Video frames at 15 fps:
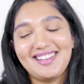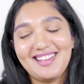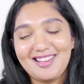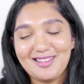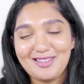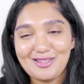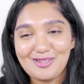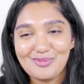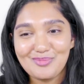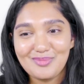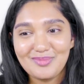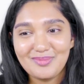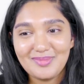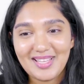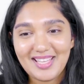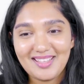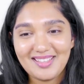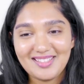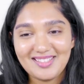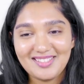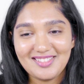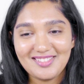
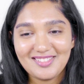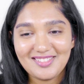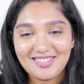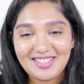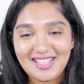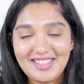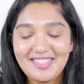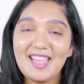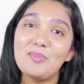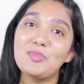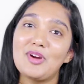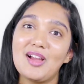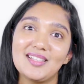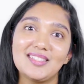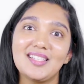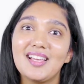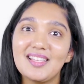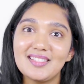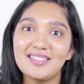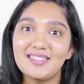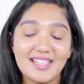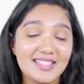and in
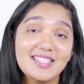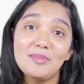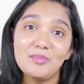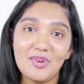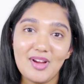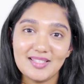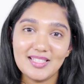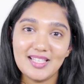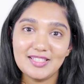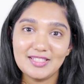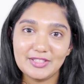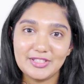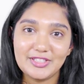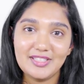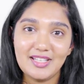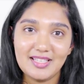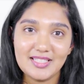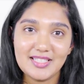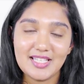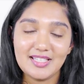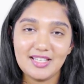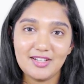that same process, learn how to
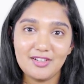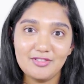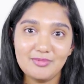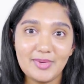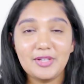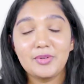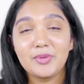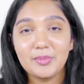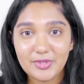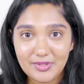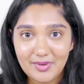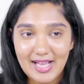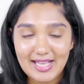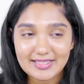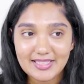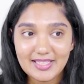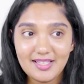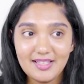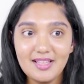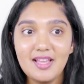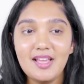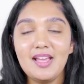take care of my hormonal
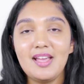acne